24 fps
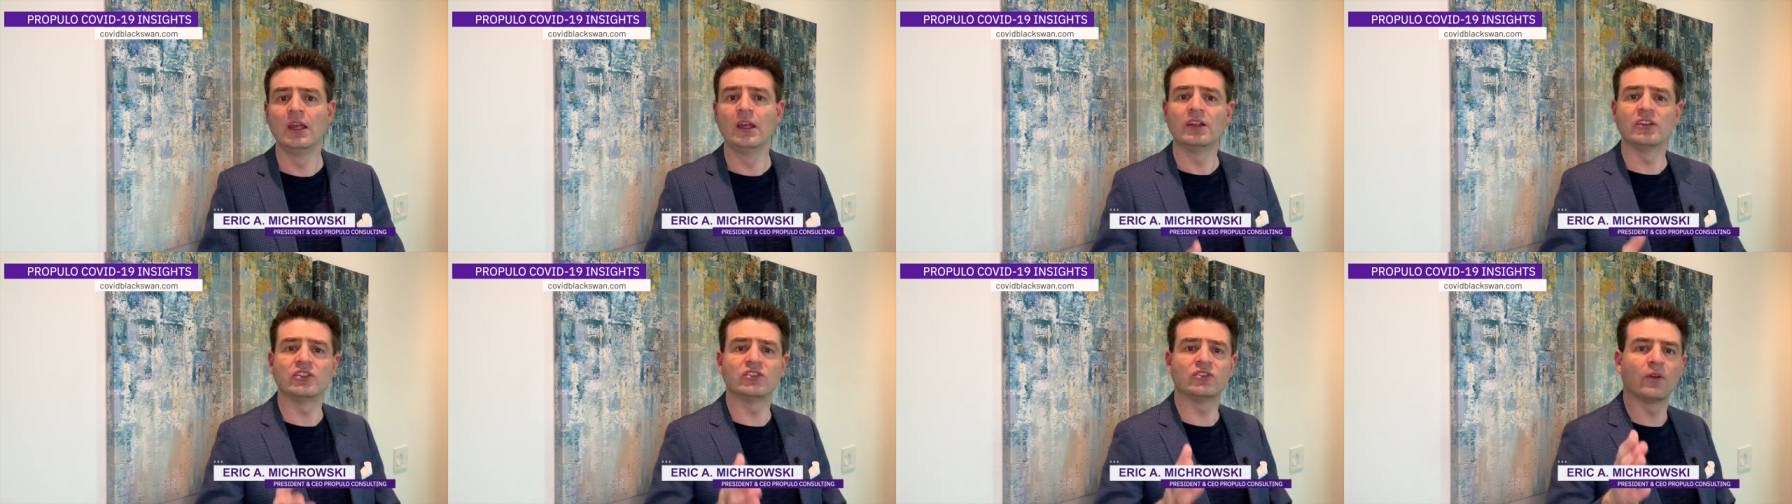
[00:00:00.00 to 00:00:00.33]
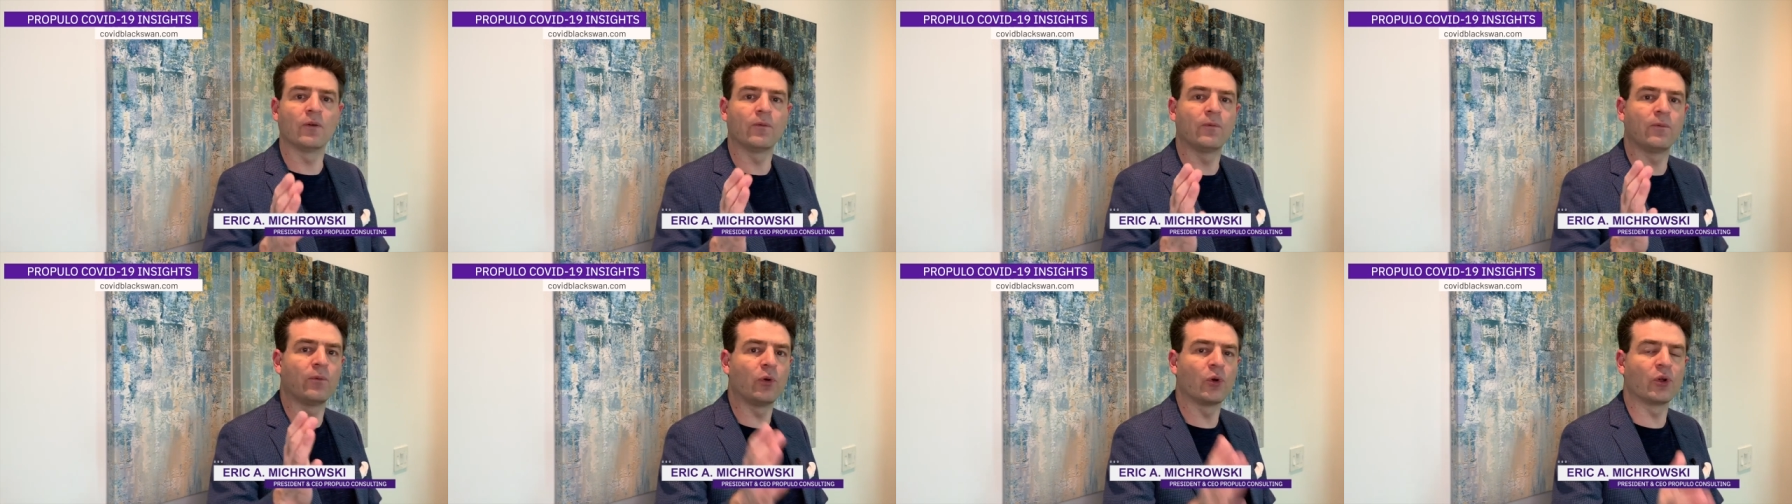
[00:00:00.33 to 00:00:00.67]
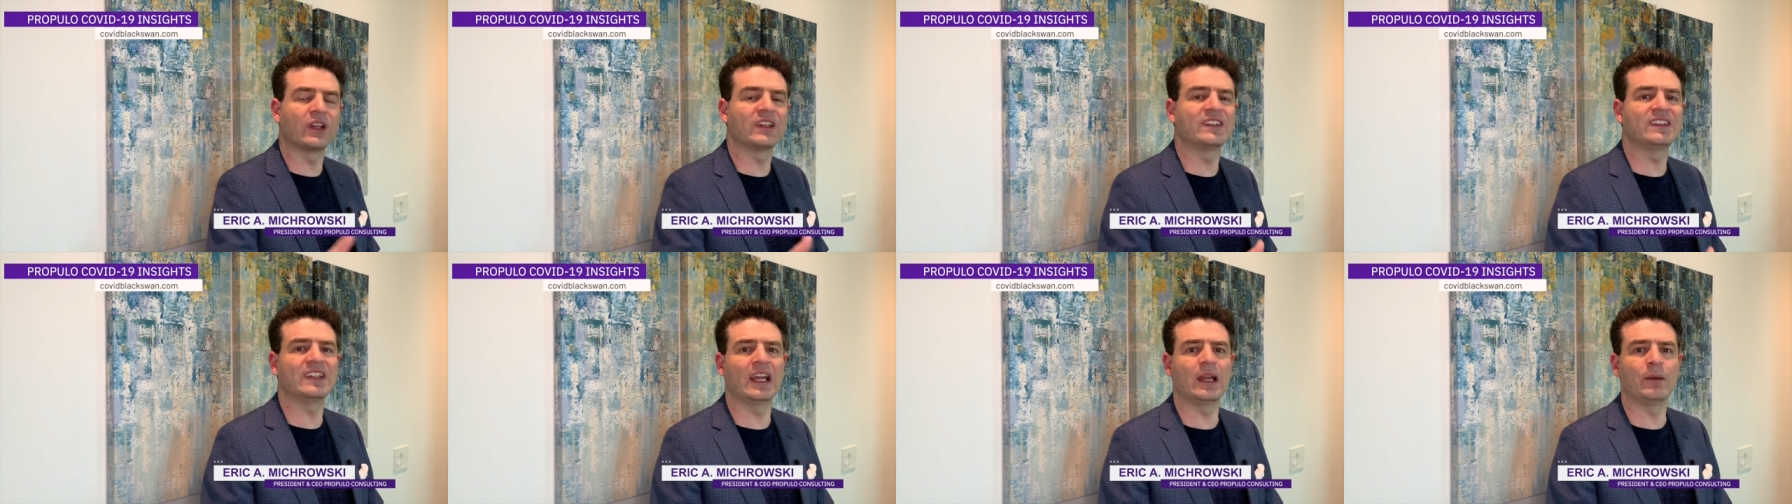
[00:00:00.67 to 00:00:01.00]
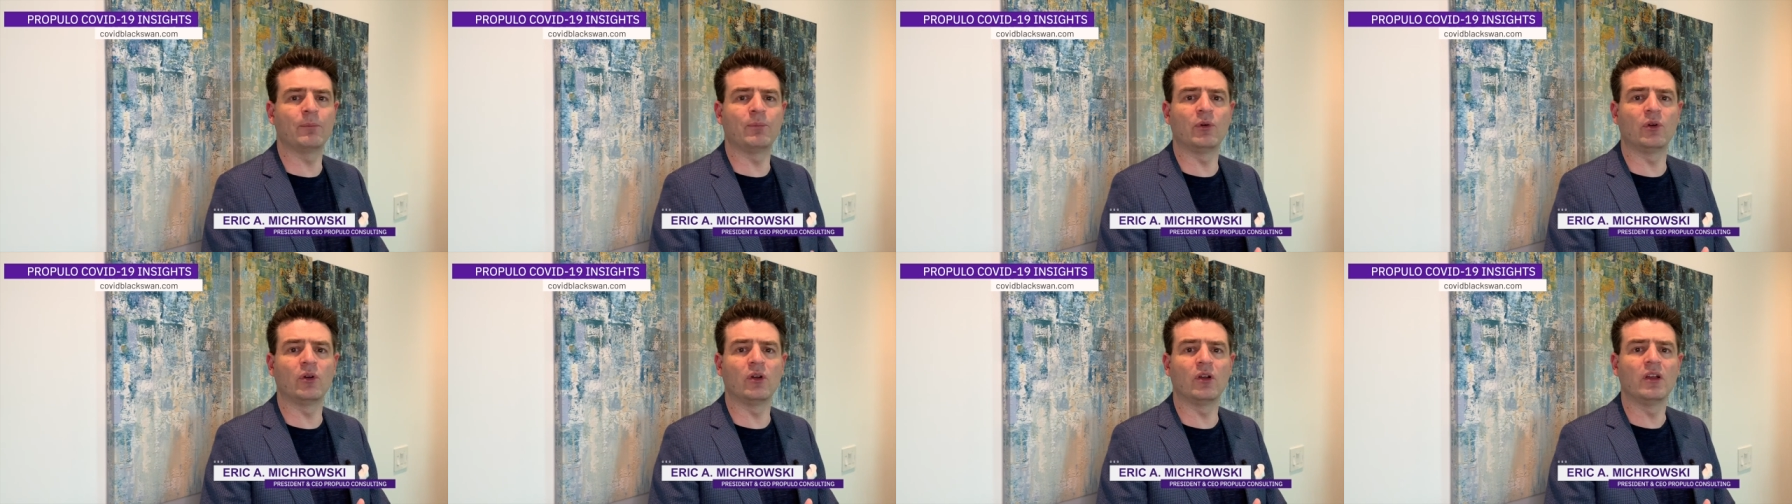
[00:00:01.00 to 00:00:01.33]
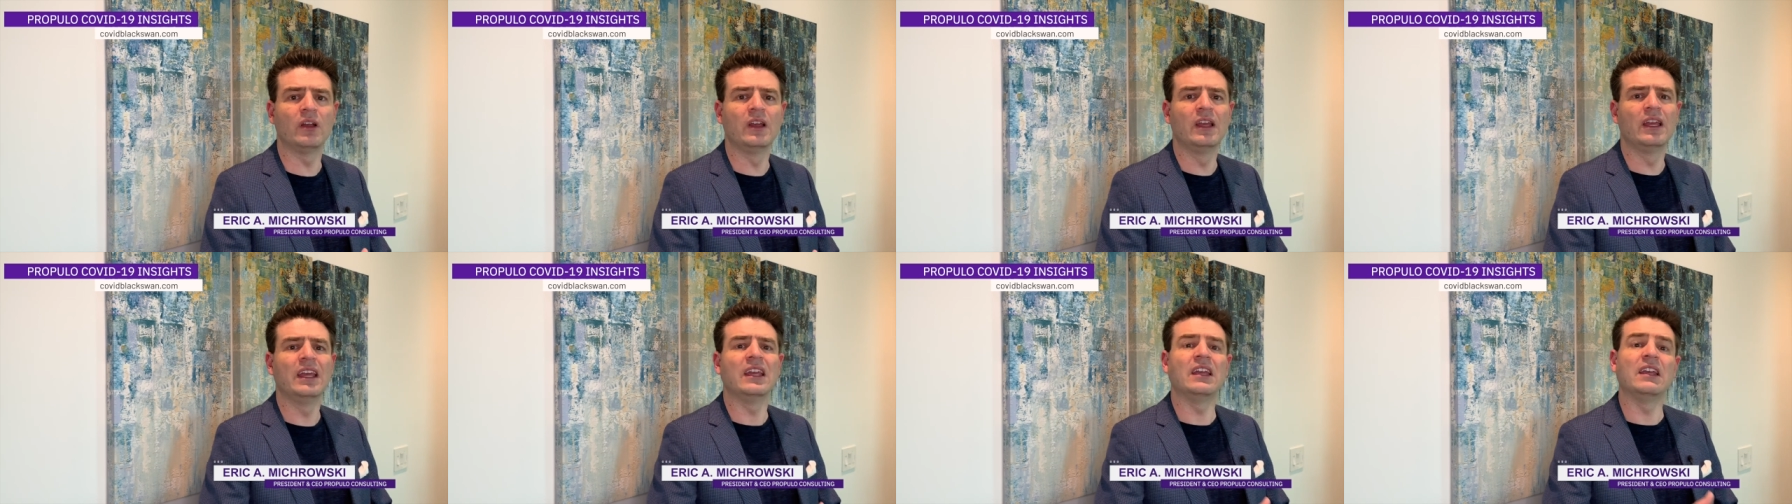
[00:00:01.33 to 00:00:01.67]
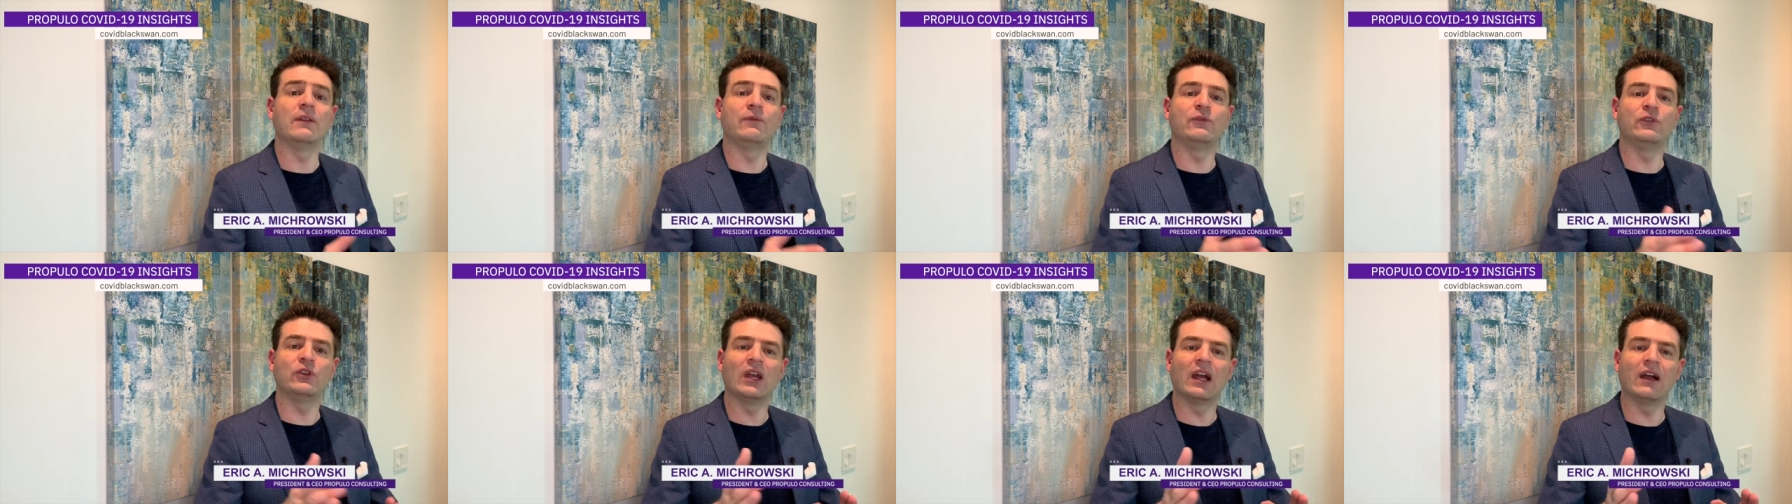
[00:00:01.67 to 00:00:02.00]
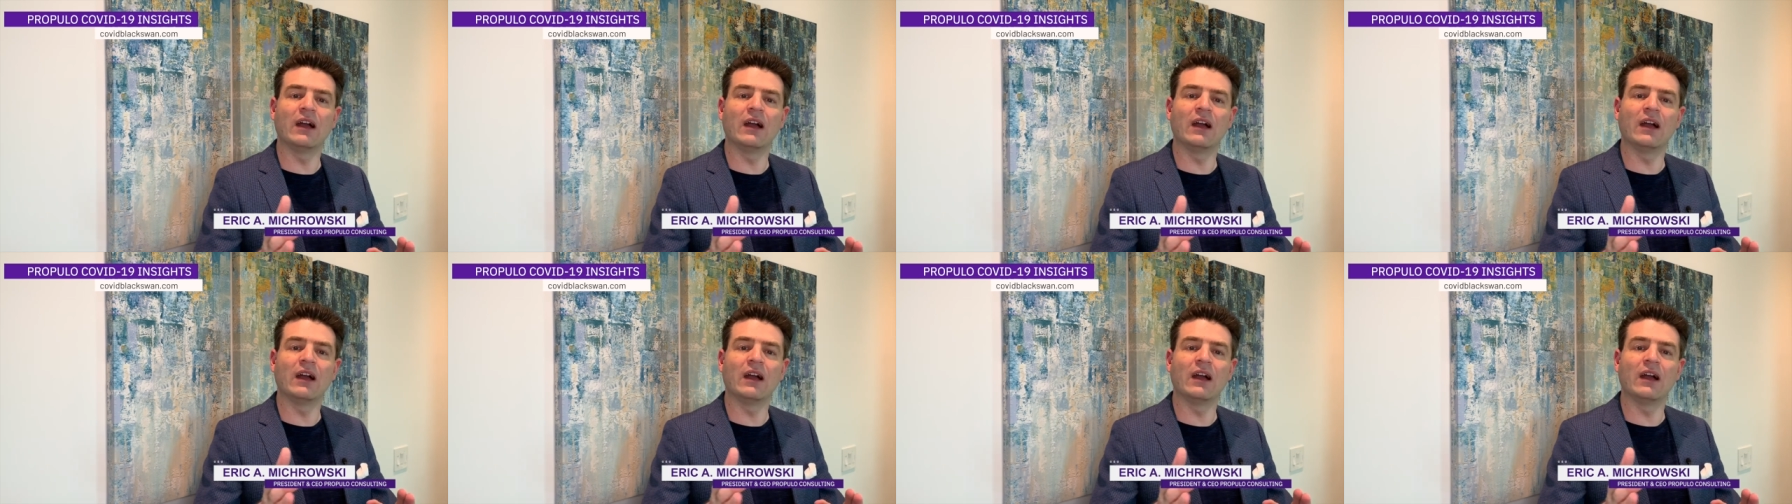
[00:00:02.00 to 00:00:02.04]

So for example, if you